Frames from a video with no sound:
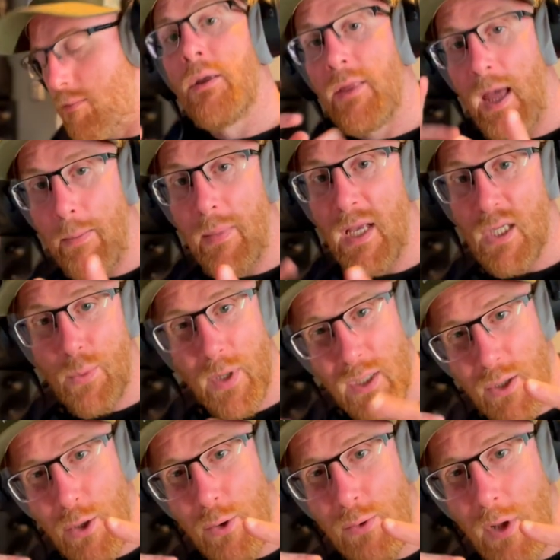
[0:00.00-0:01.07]
That means when
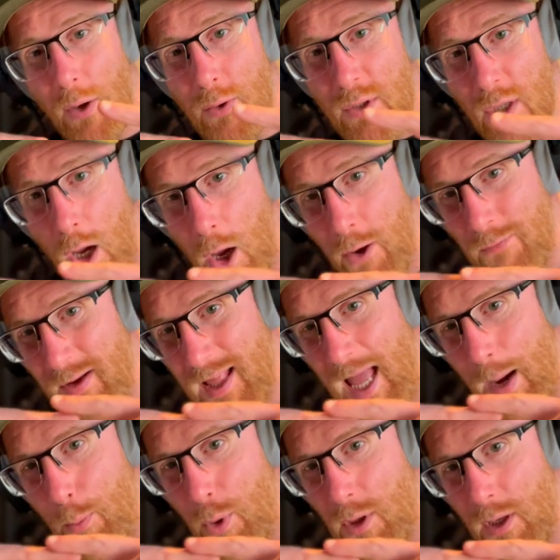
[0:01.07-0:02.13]
two notes
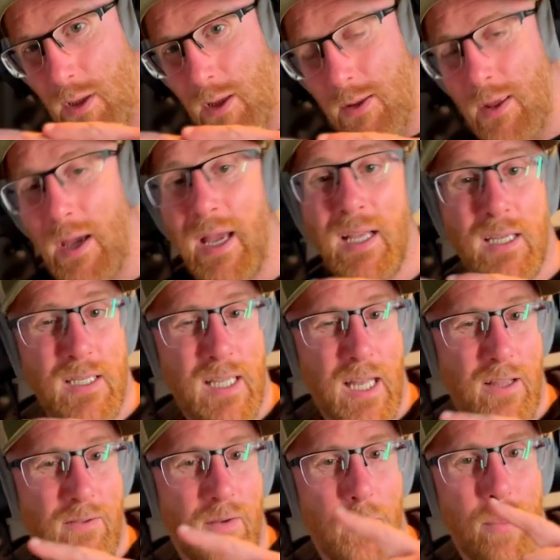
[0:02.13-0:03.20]
overlap one another, instead
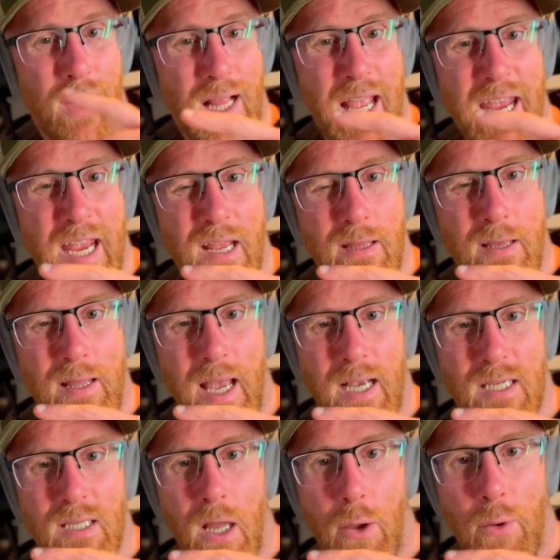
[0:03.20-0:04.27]
of playing the
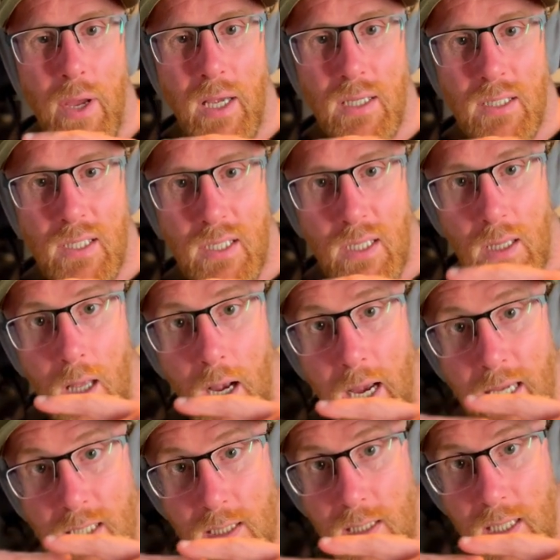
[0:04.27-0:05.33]
next note, it
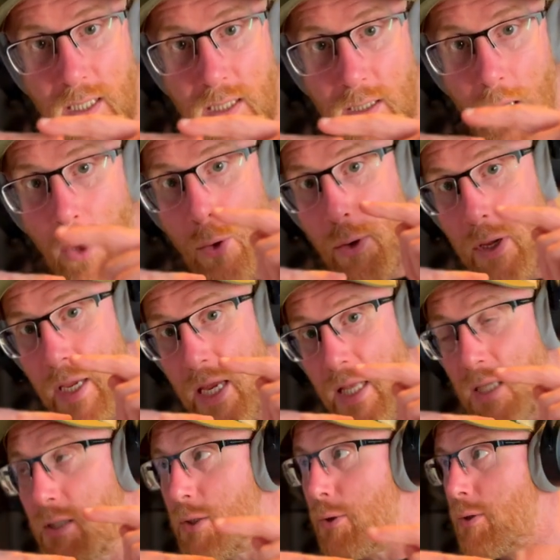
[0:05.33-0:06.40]
slides this note
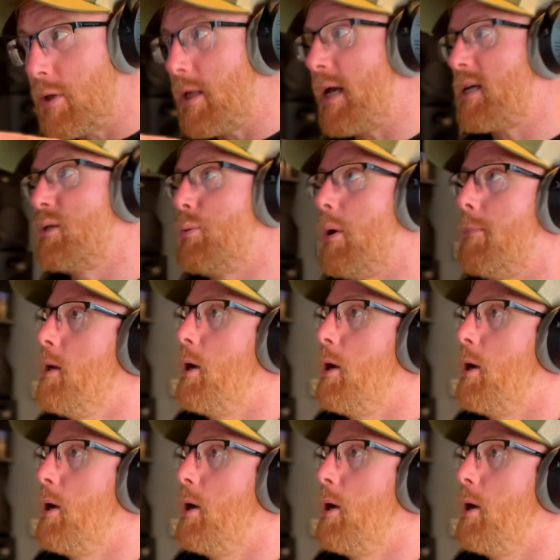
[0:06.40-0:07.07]
into the next one.